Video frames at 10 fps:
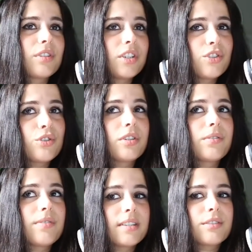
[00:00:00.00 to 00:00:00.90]
really
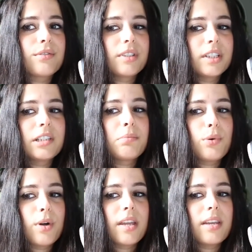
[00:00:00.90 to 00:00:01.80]
true. That's a really good
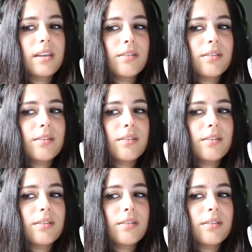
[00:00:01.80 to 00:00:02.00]
point.